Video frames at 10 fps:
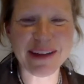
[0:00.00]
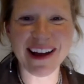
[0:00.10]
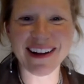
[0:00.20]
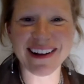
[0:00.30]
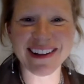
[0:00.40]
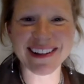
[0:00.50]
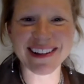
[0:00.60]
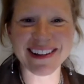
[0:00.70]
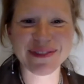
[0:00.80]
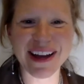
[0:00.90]

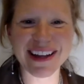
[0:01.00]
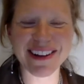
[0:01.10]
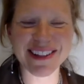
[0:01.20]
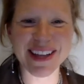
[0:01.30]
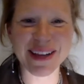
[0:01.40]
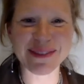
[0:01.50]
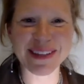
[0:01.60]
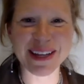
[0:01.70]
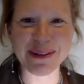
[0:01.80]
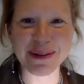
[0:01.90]
all find ourselves
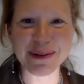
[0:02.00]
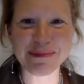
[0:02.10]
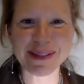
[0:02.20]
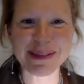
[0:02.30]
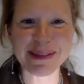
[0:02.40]
in groups.